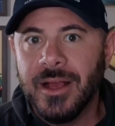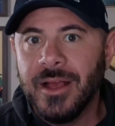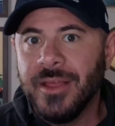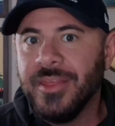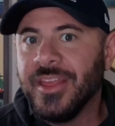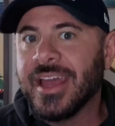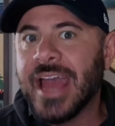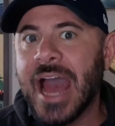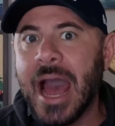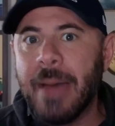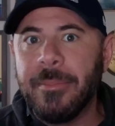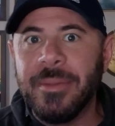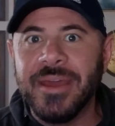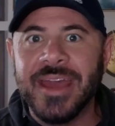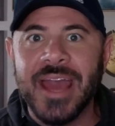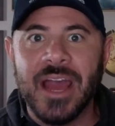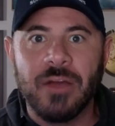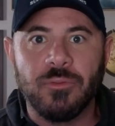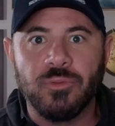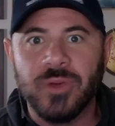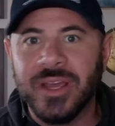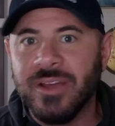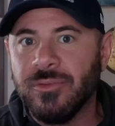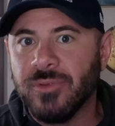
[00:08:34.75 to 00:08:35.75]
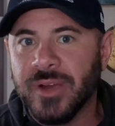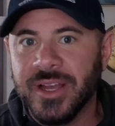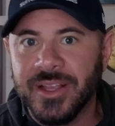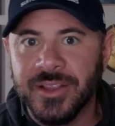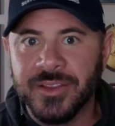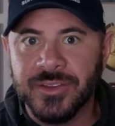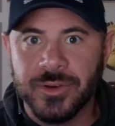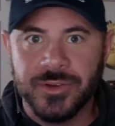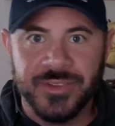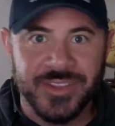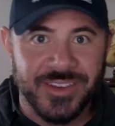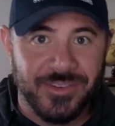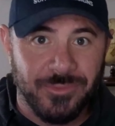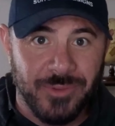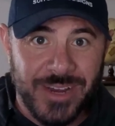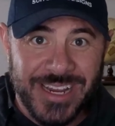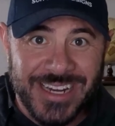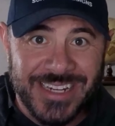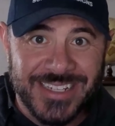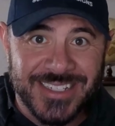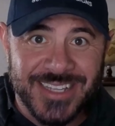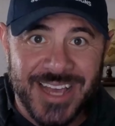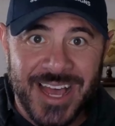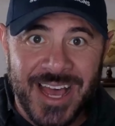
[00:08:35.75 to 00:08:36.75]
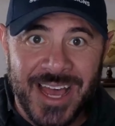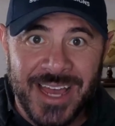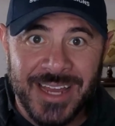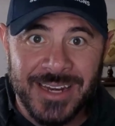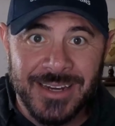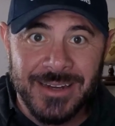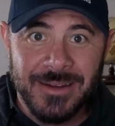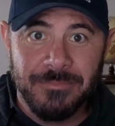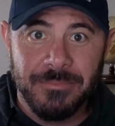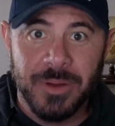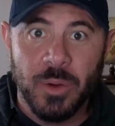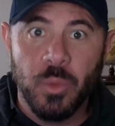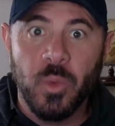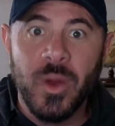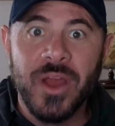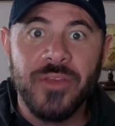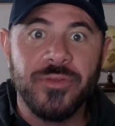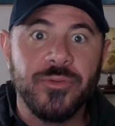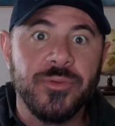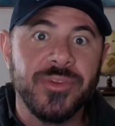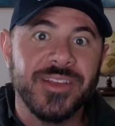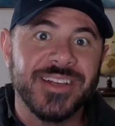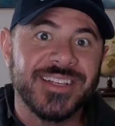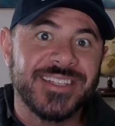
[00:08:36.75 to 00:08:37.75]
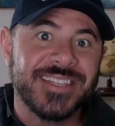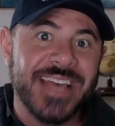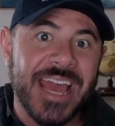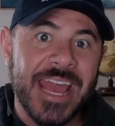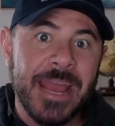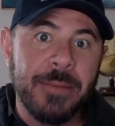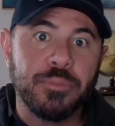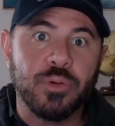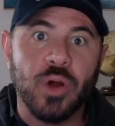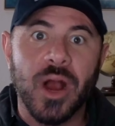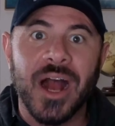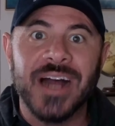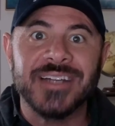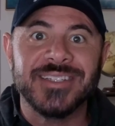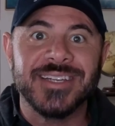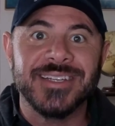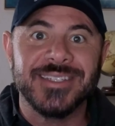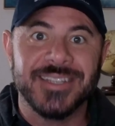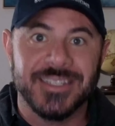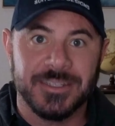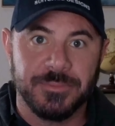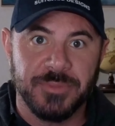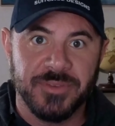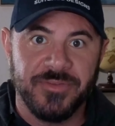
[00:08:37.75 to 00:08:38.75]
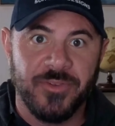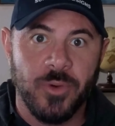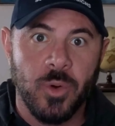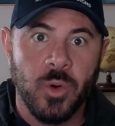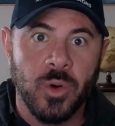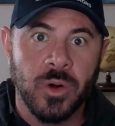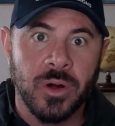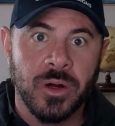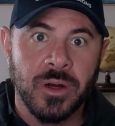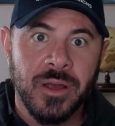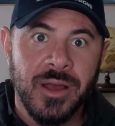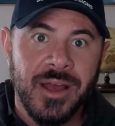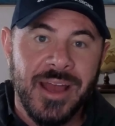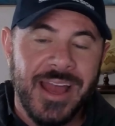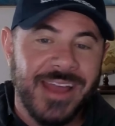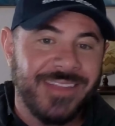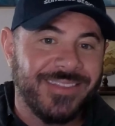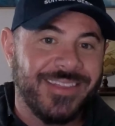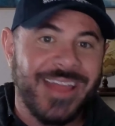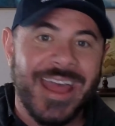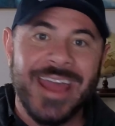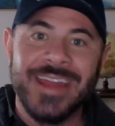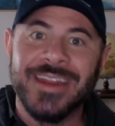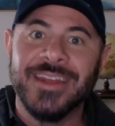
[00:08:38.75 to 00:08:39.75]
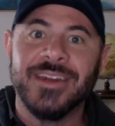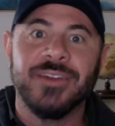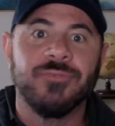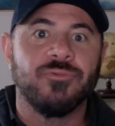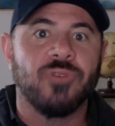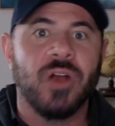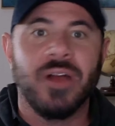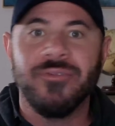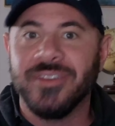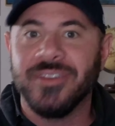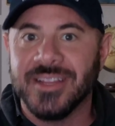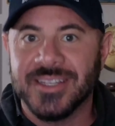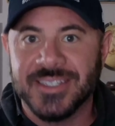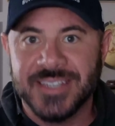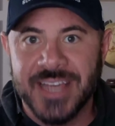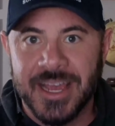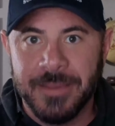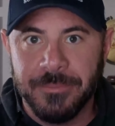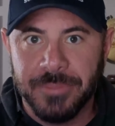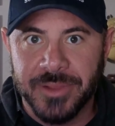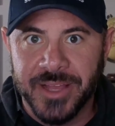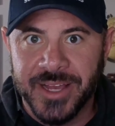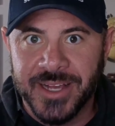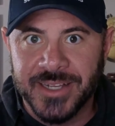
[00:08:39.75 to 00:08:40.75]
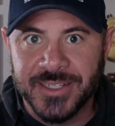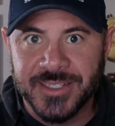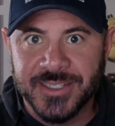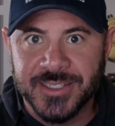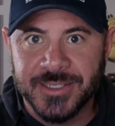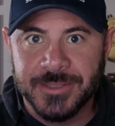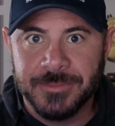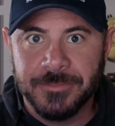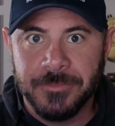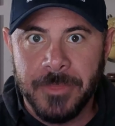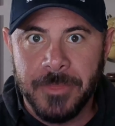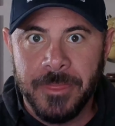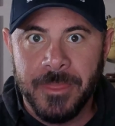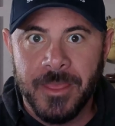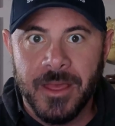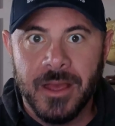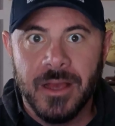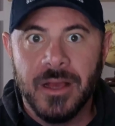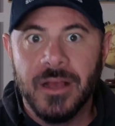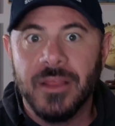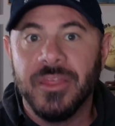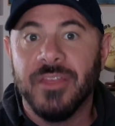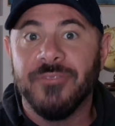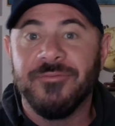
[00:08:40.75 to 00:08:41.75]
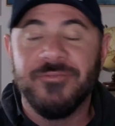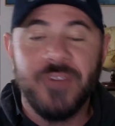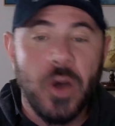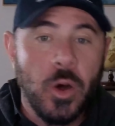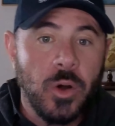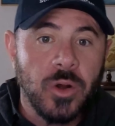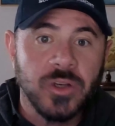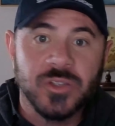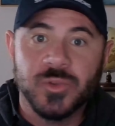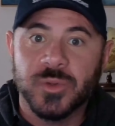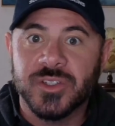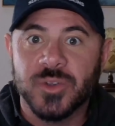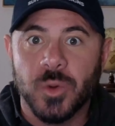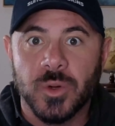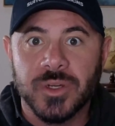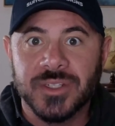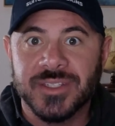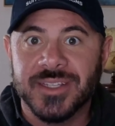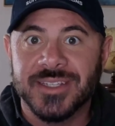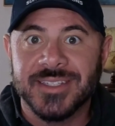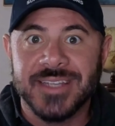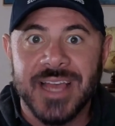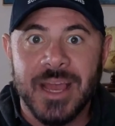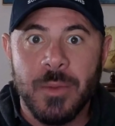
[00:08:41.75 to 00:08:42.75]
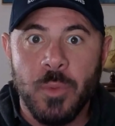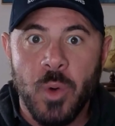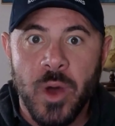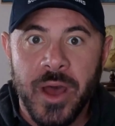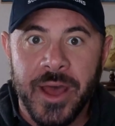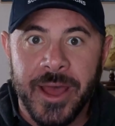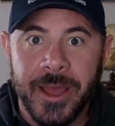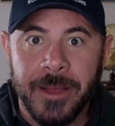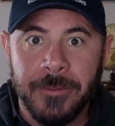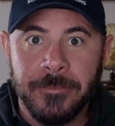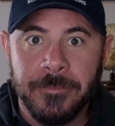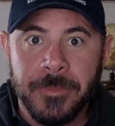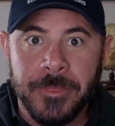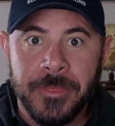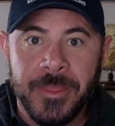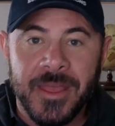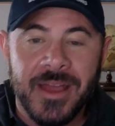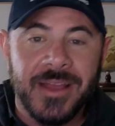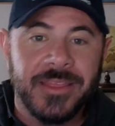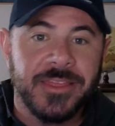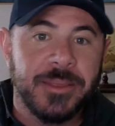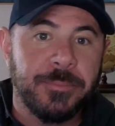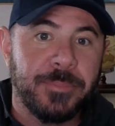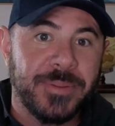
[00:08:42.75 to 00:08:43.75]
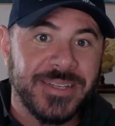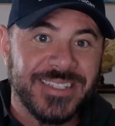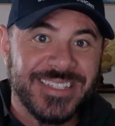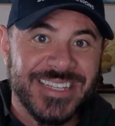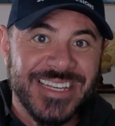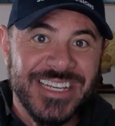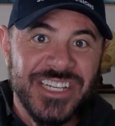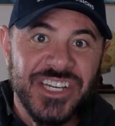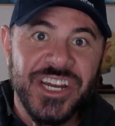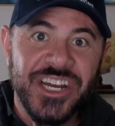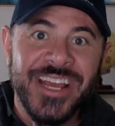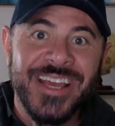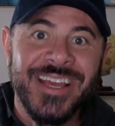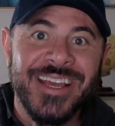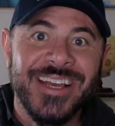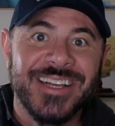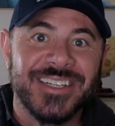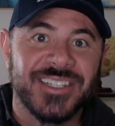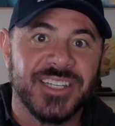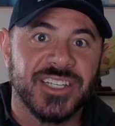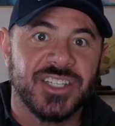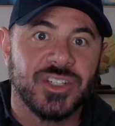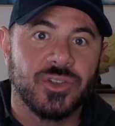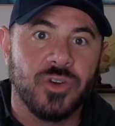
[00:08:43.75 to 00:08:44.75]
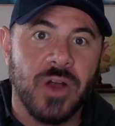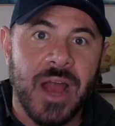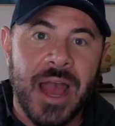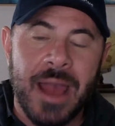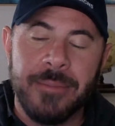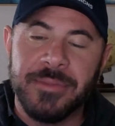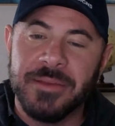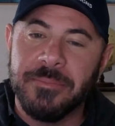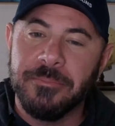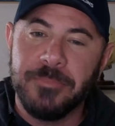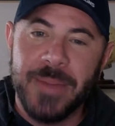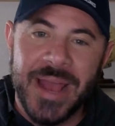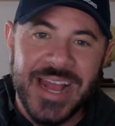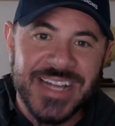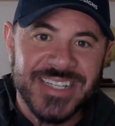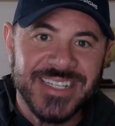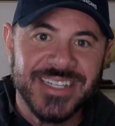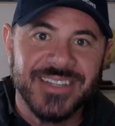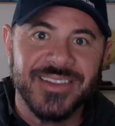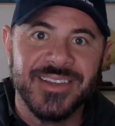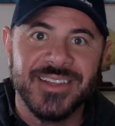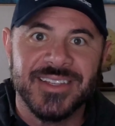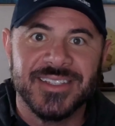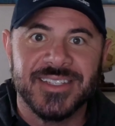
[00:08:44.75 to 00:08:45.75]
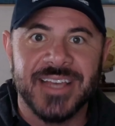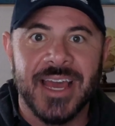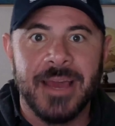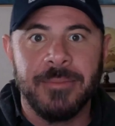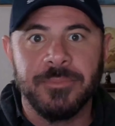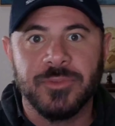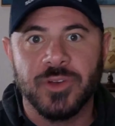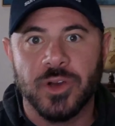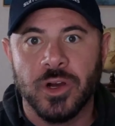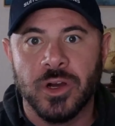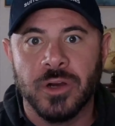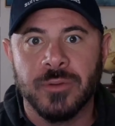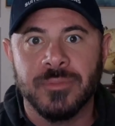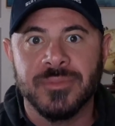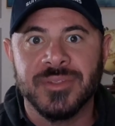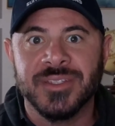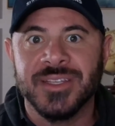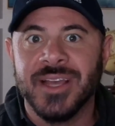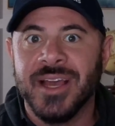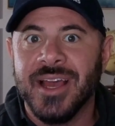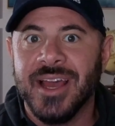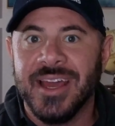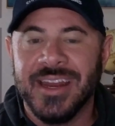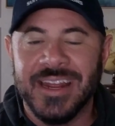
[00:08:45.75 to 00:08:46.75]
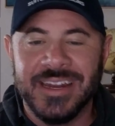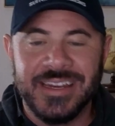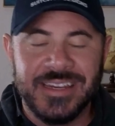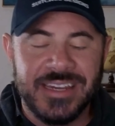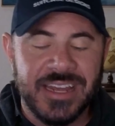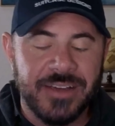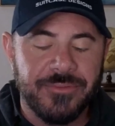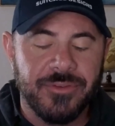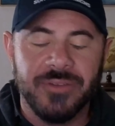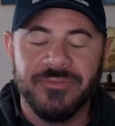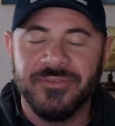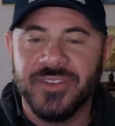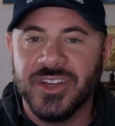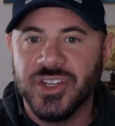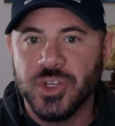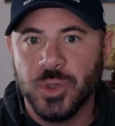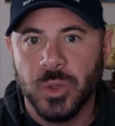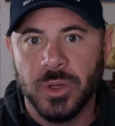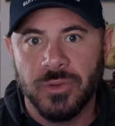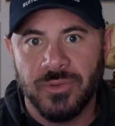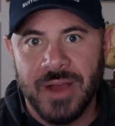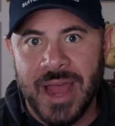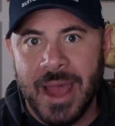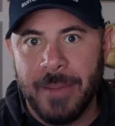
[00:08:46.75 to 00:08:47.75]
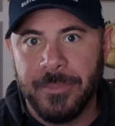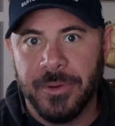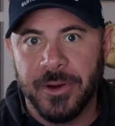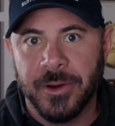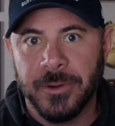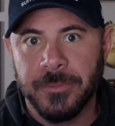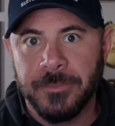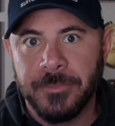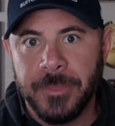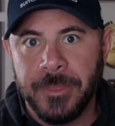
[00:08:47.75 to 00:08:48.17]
The copy got rewritten during the redesign, but went through the same process as before and landed in roughly the same place. The photos were sourced the same way. The positioning is described in basically the same terms in a different visual wrapper.